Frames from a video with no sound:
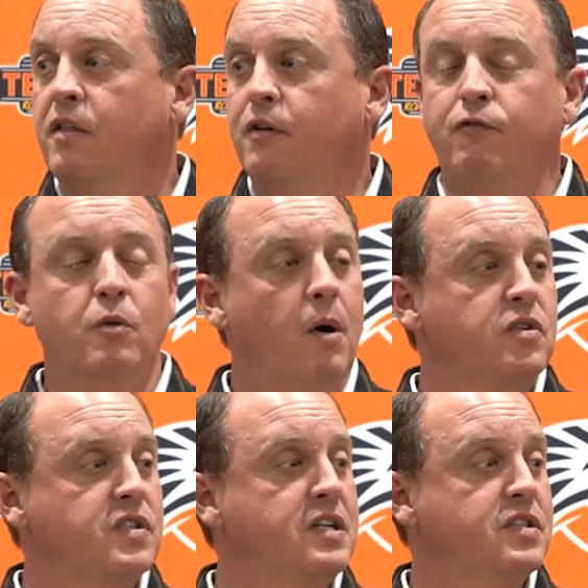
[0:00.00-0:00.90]
the football
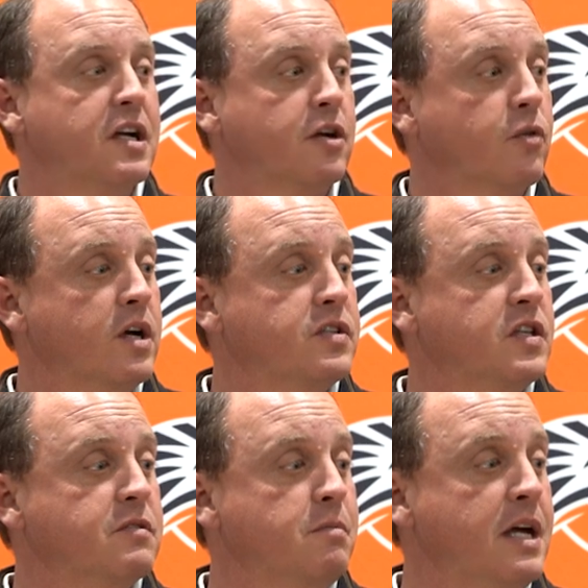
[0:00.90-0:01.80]
season and Chris
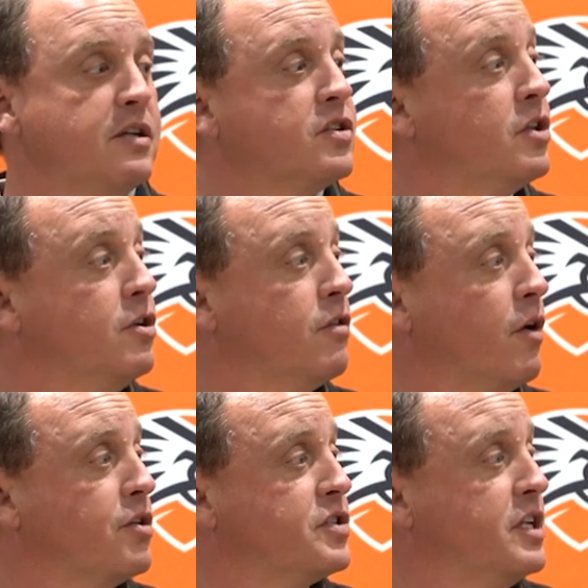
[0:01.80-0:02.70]
has meant to the
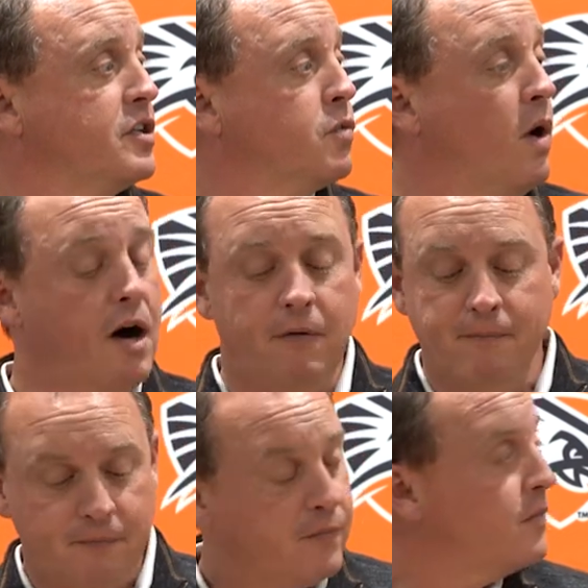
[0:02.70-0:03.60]
university as well.
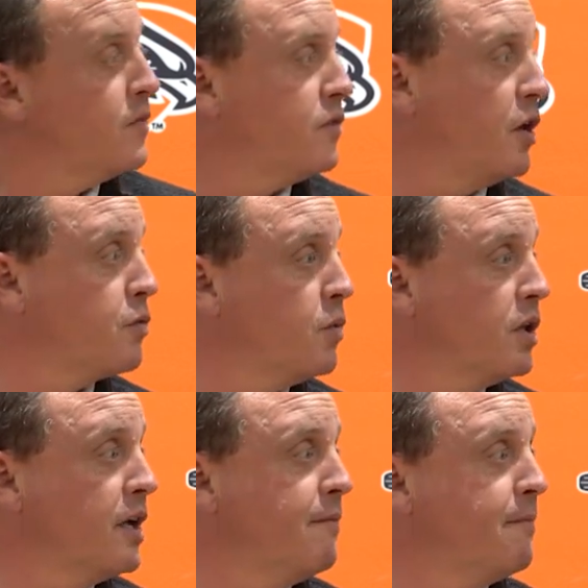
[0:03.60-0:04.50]
Dr.
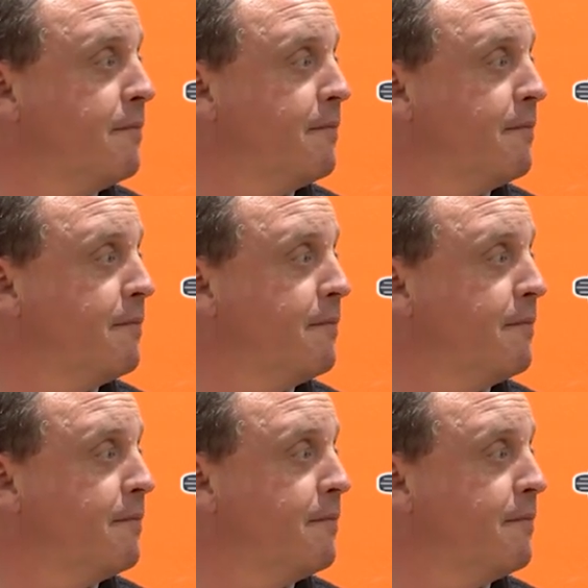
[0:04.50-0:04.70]
Woodley.